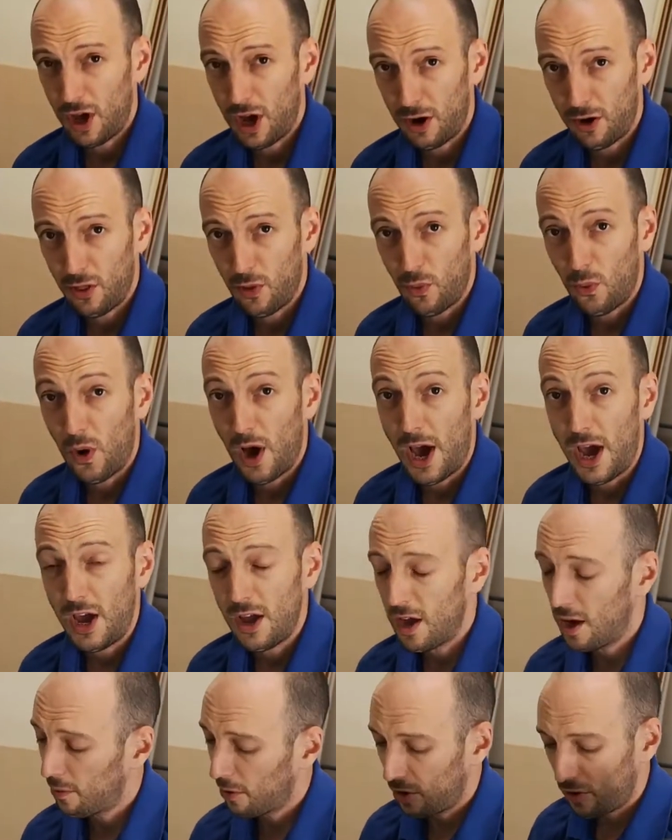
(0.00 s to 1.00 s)
out of the
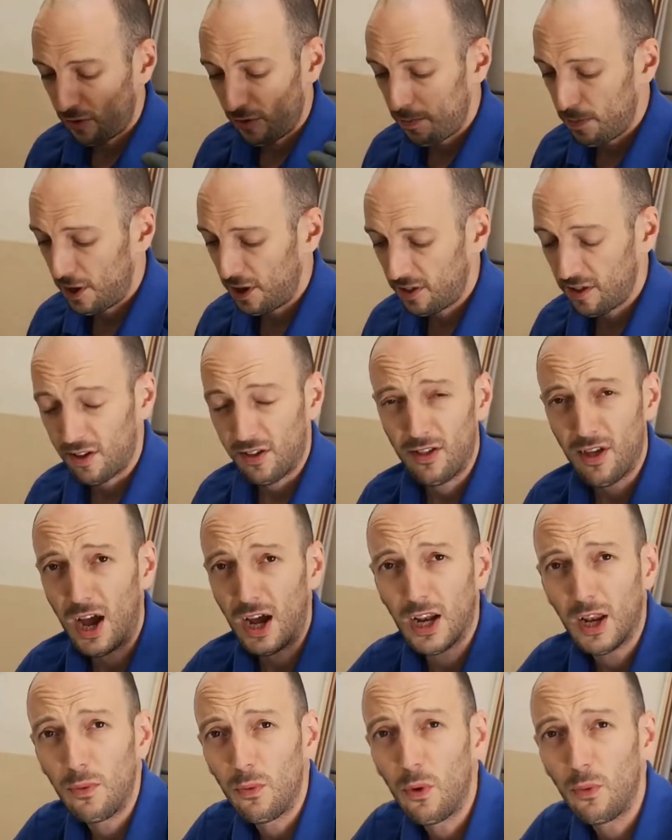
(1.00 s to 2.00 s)
way, I'm going to repeat
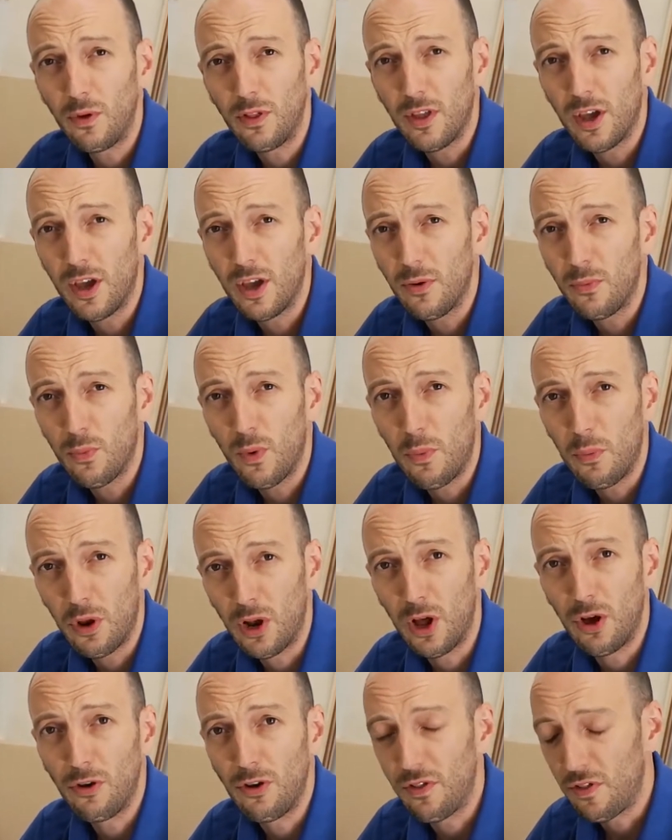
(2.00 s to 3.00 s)
exactly what we did when we
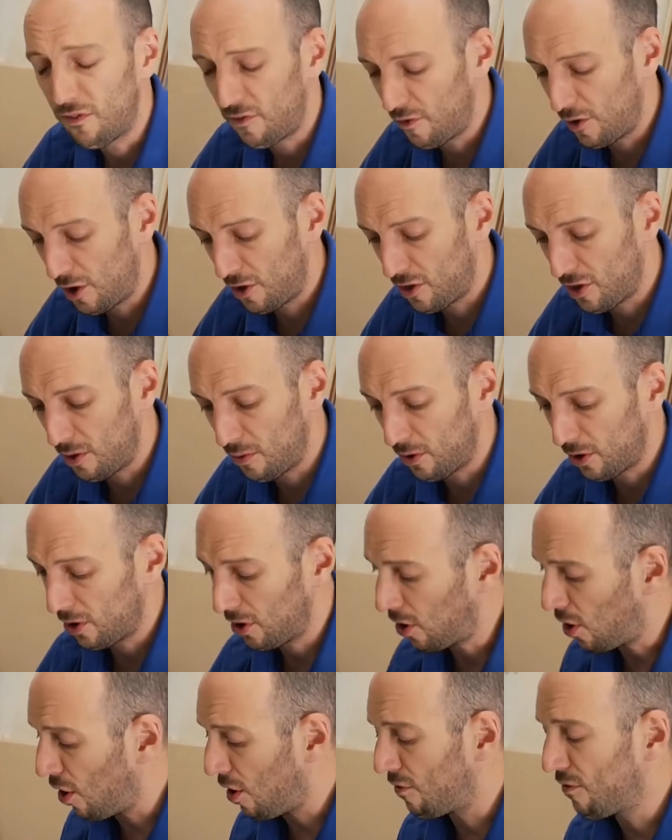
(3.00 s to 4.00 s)
loaded the first time. I'm going
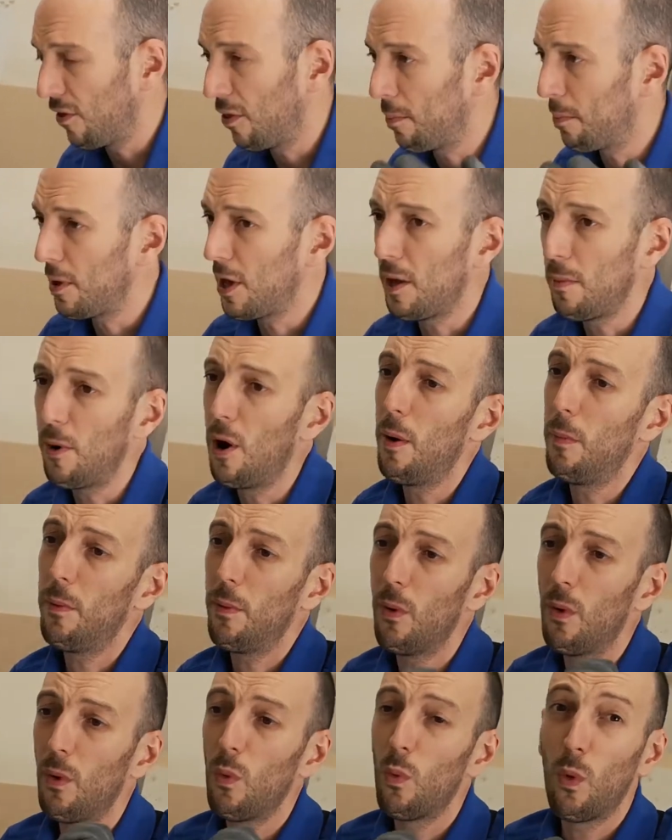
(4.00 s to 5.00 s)
to offer the beam up,
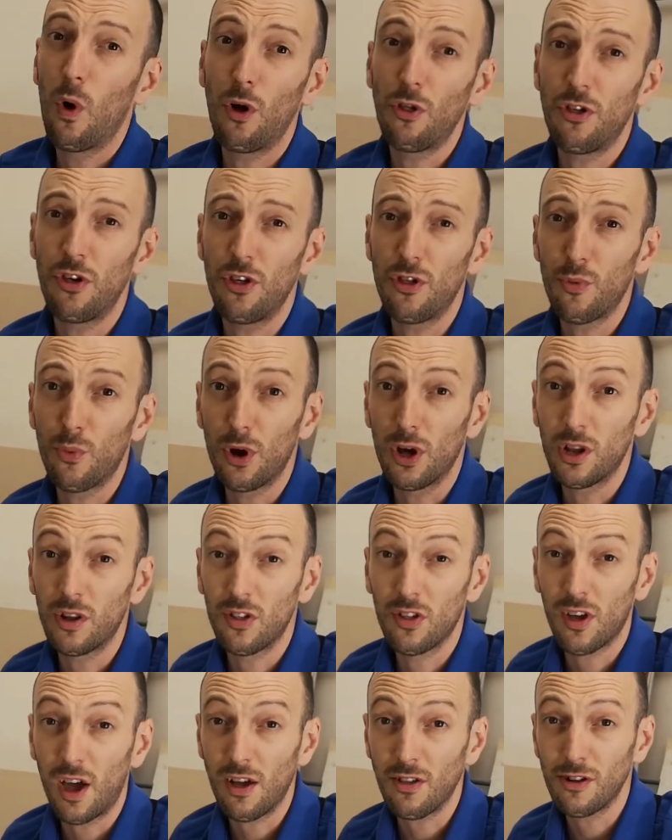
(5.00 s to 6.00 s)
watch each wheel
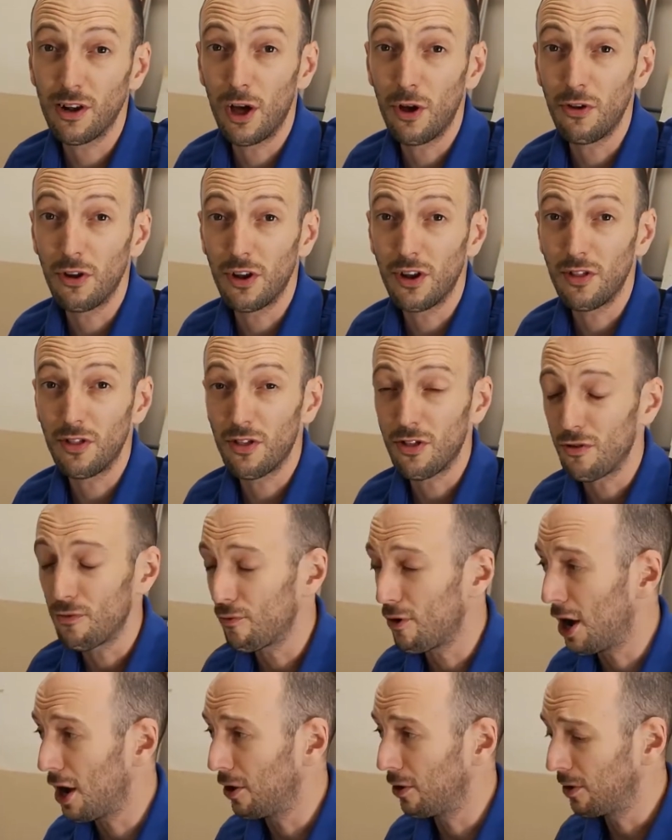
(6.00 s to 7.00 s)
as it gets loaded into the
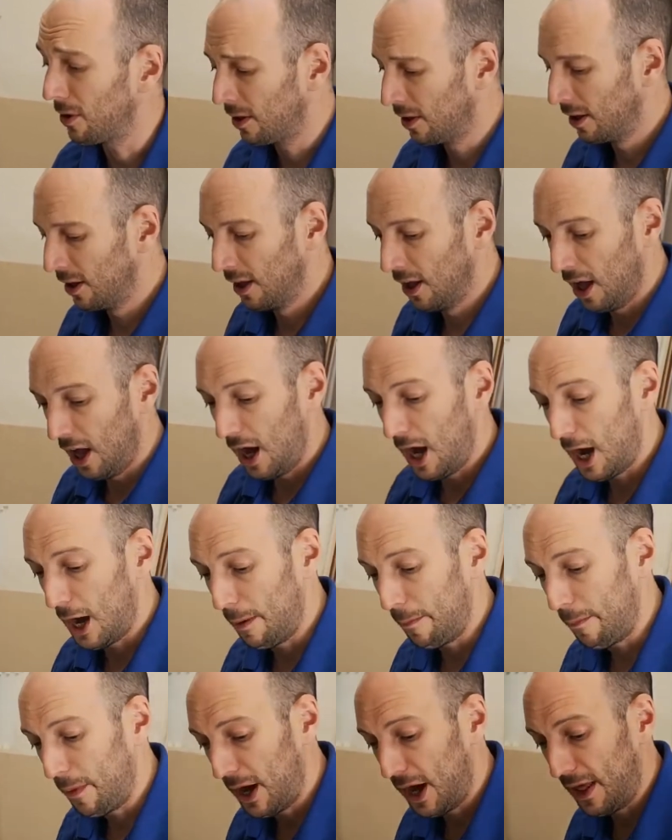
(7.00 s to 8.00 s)
rail,
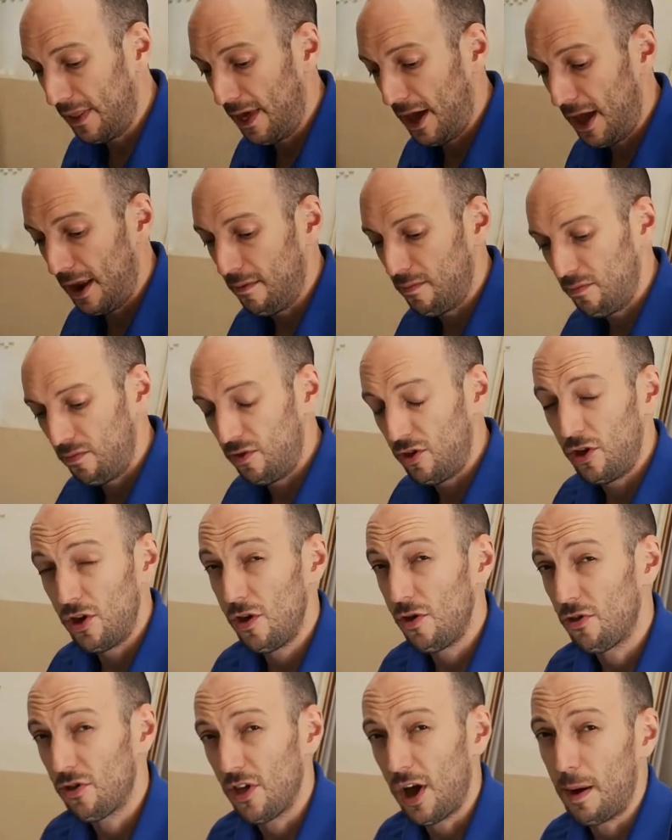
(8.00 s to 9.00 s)
and then
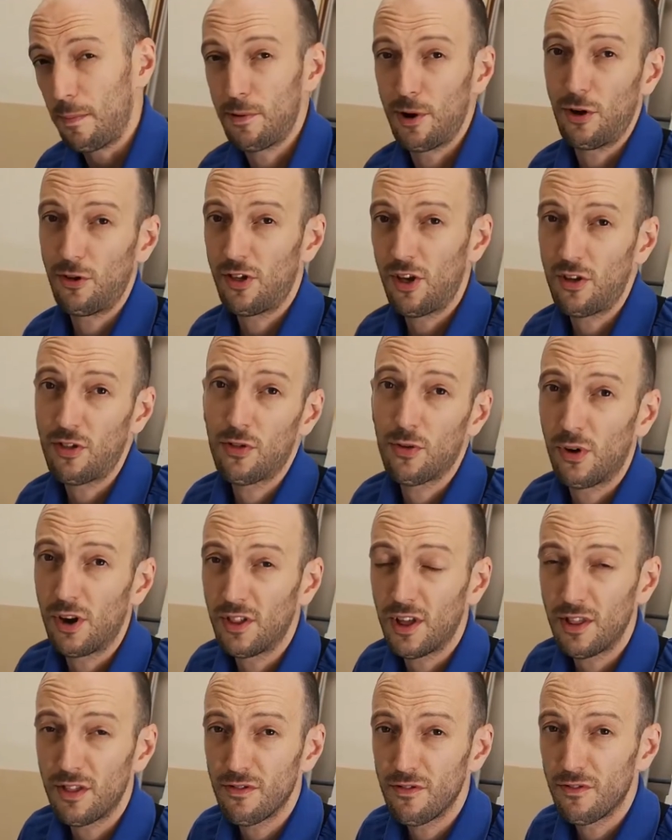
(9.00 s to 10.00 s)
use that process to
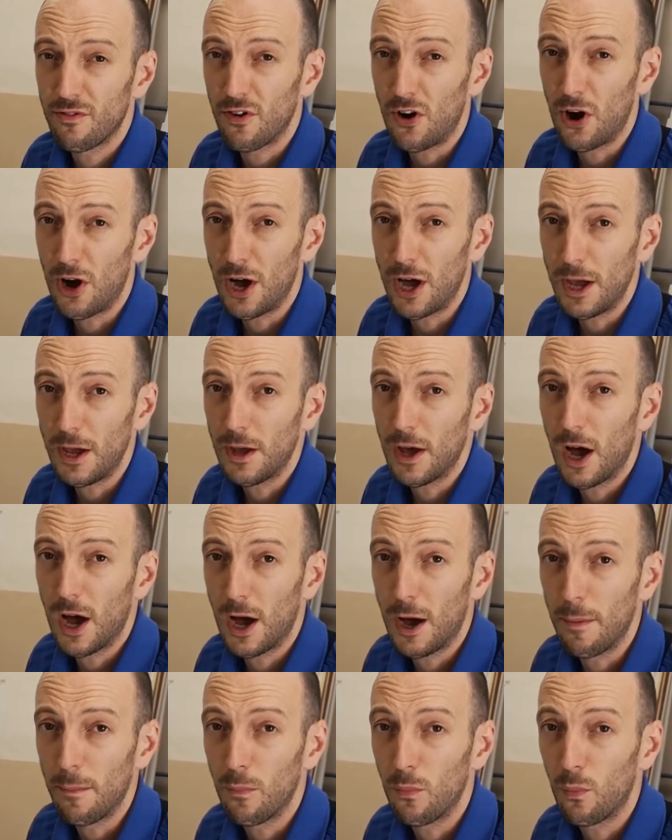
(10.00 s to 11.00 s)
identify
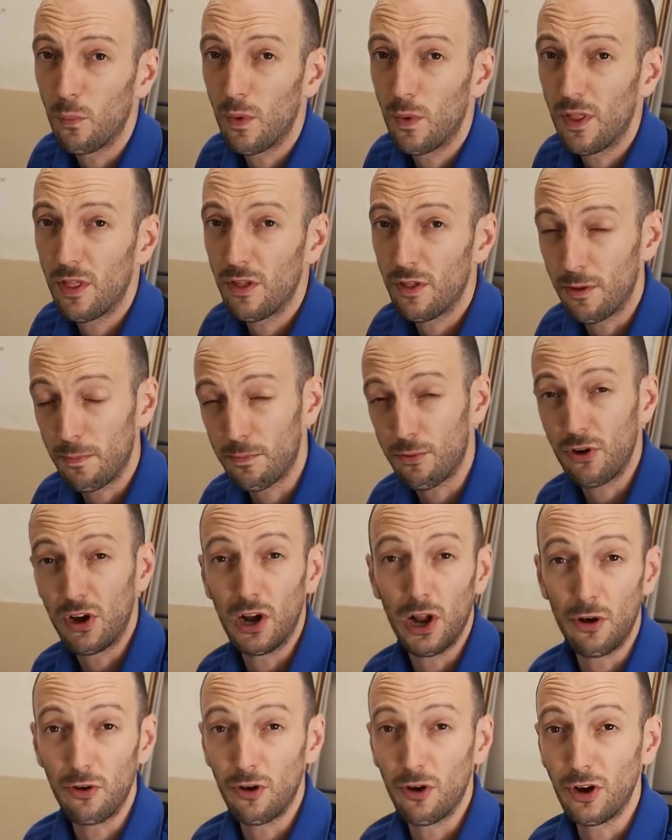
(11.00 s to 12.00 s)
whether the
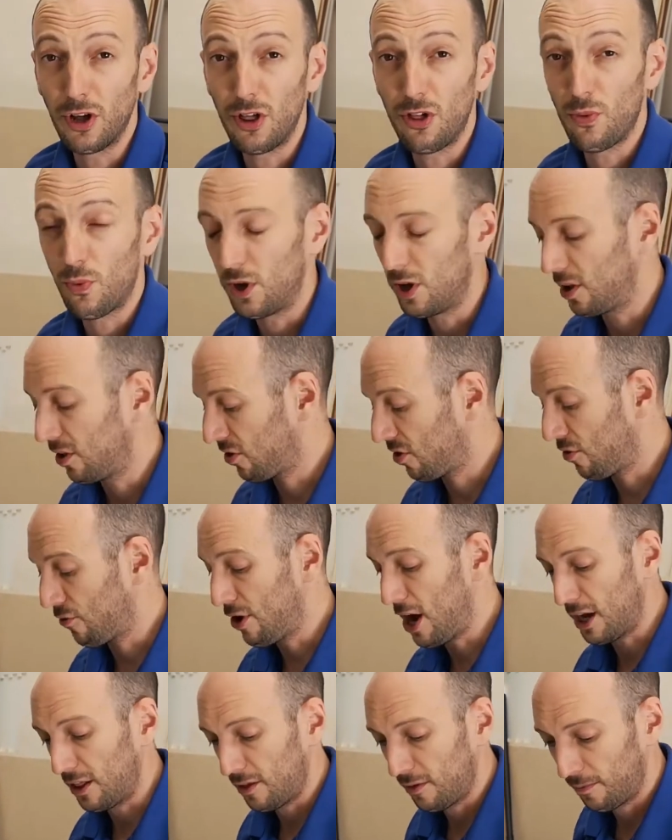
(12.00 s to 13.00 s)
preload on each wheel is
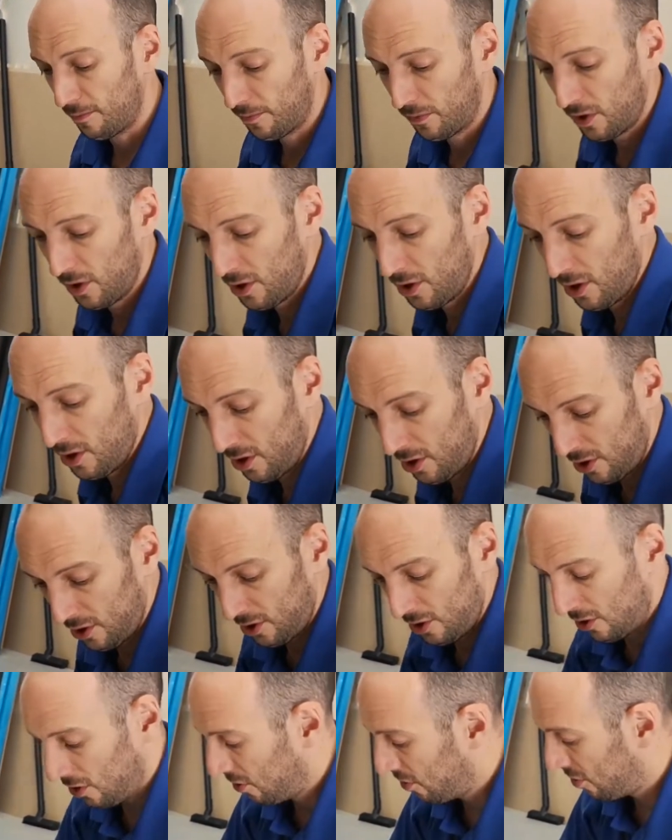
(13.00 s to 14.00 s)
correct.
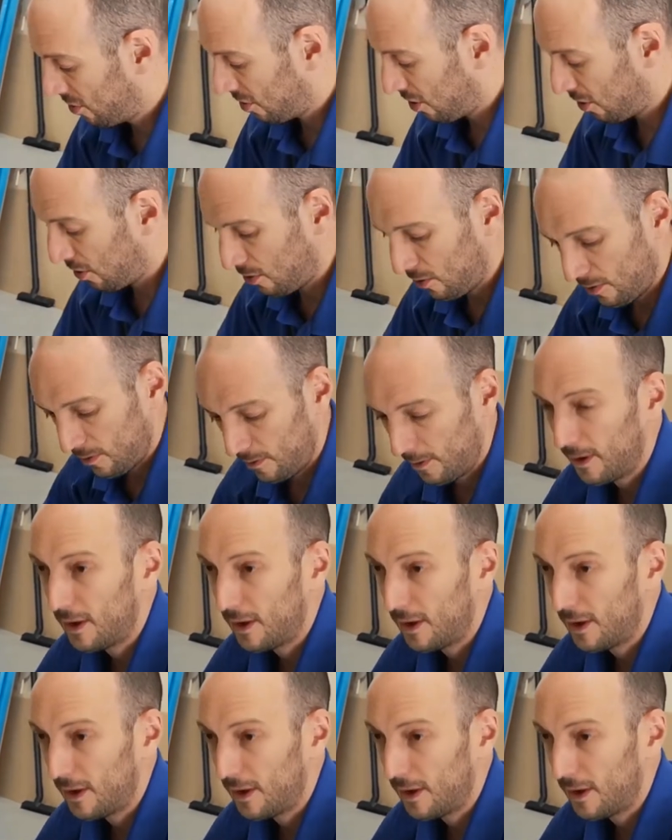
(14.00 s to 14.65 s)
So,